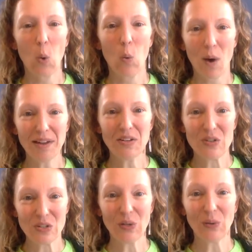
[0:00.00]
1,
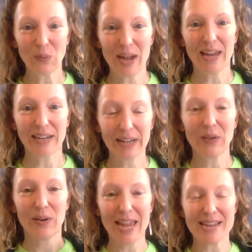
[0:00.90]
2, ready, go.
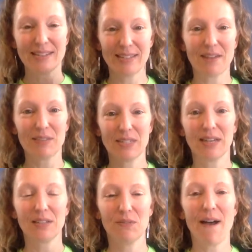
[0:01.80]
8, 7,
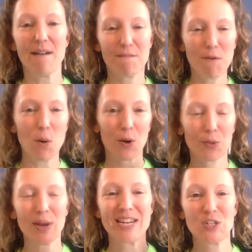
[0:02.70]
6, 5, 4,
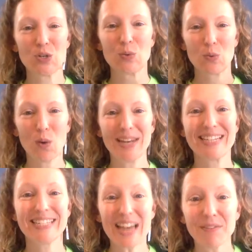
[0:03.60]
3, 2, 1.
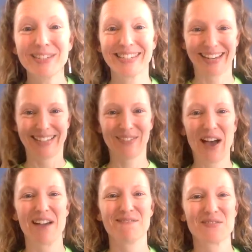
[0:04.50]
7, 6,
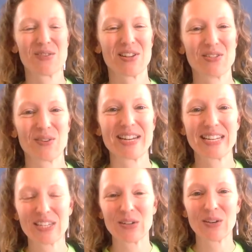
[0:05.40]
5, 4, 3,
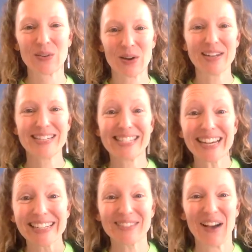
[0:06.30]
2, 1.
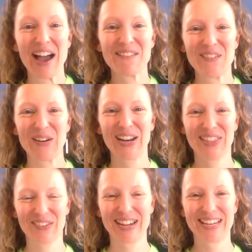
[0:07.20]
6, 5, 4,
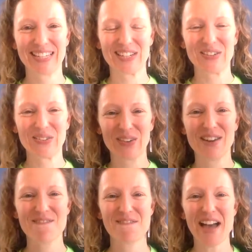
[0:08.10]
3, 2,
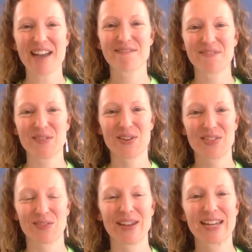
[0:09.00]
1. 5, 4,
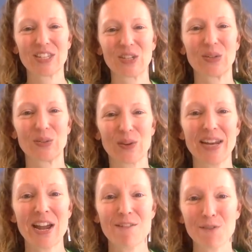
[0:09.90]
3, 2,
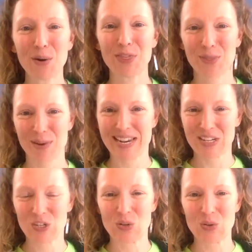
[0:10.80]
1. 4, 3,
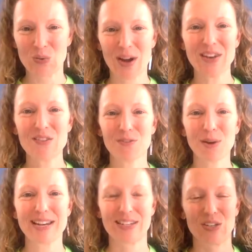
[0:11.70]
2, 1.
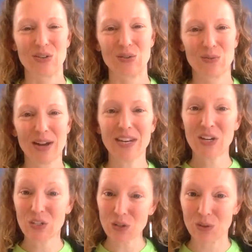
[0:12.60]
3, 2, 1.
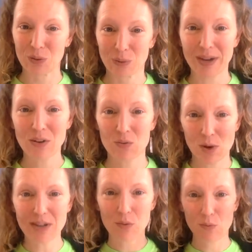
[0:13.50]
2, 1,
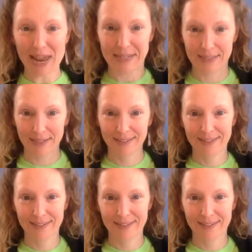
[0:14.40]
1. Rest.